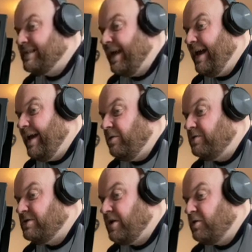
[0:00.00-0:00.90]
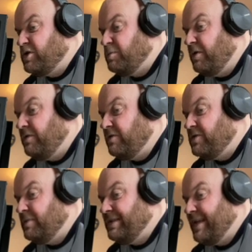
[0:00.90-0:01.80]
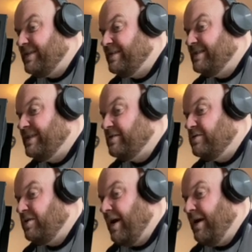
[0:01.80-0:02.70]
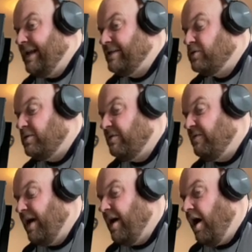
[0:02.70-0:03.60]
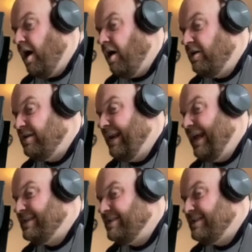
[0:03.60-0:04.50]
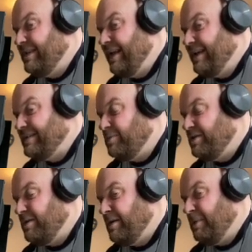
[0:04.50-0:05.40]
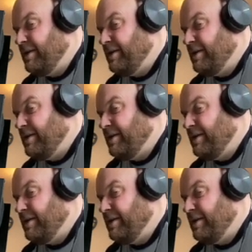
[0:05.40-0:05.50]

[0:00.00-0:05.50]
Also smoothed off some of the sentences, so took out any sort of hard letters and things that was a bit